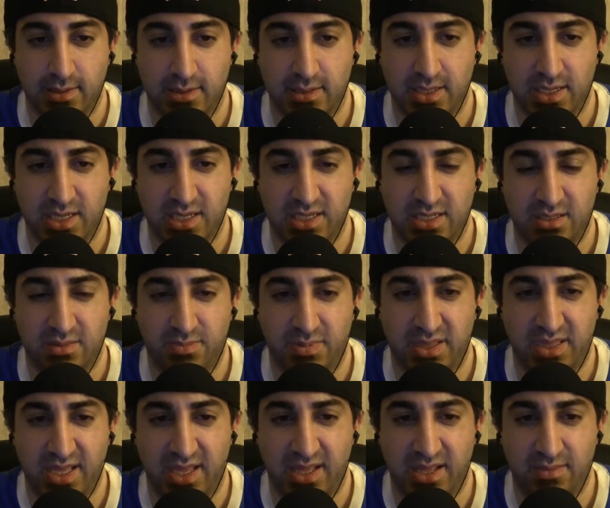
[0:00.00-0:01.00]
says,
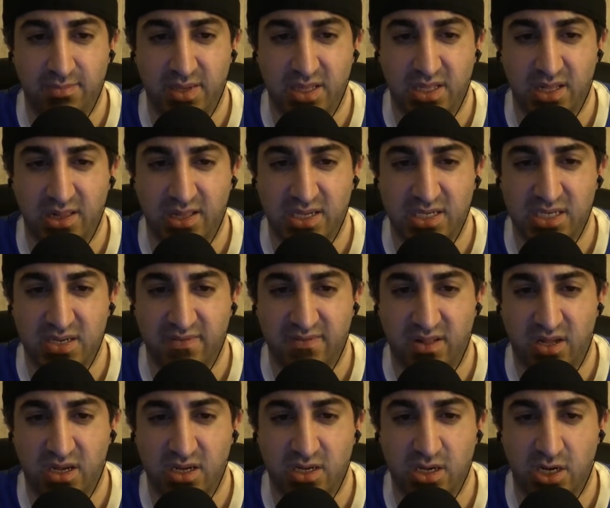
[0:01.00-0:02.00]
but then, but the list
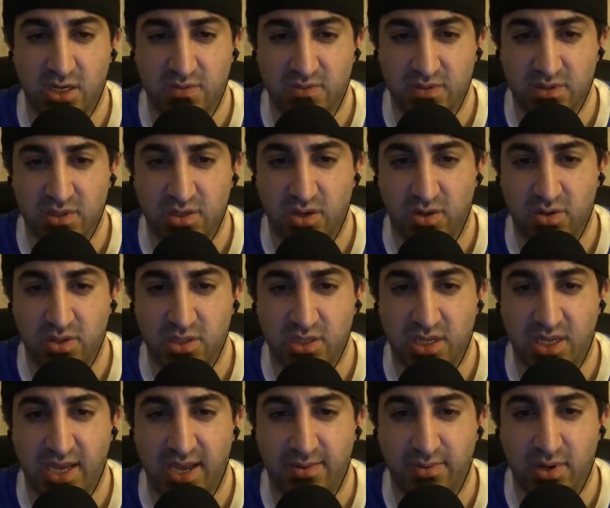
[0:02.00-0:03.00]
of controversial donors
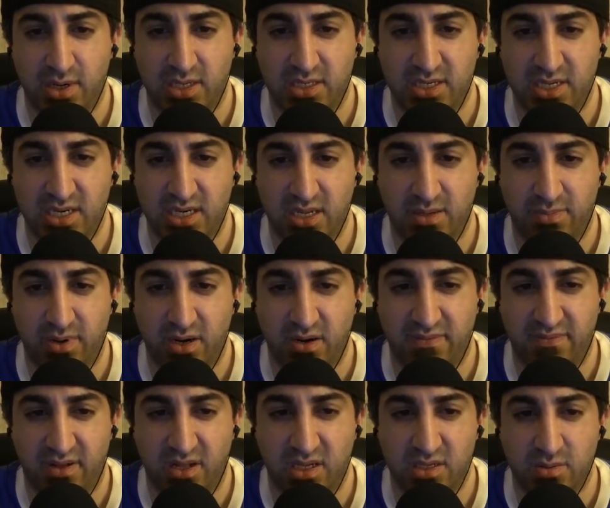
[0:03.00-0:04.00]
to Gabbard is detailed by
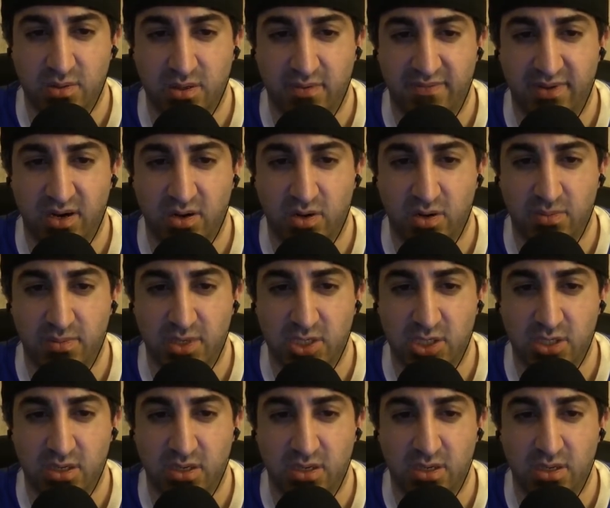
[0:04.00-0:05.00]
our filings with the Federal
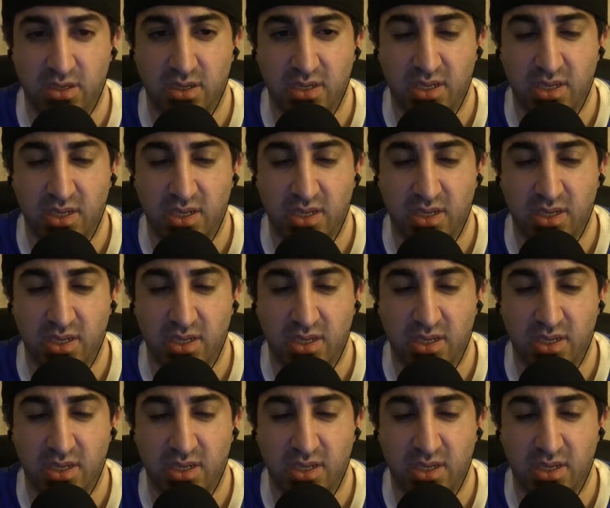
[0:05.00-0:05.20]
Commission,